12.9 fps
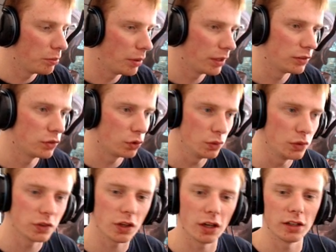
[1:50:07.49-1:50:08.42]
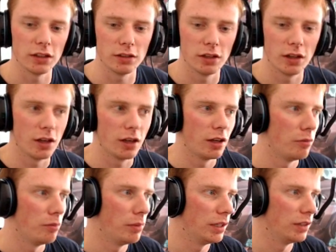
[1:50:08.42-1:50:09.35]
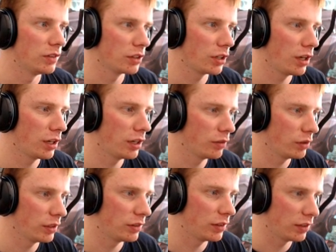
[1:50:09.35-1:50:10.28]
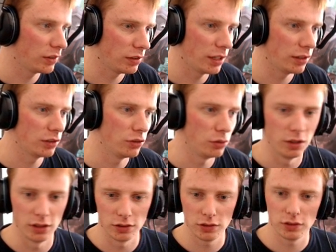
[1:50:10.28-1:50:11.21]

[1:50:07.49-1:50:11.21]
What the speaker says: But two-sided means it kind of lets us allowed to do this.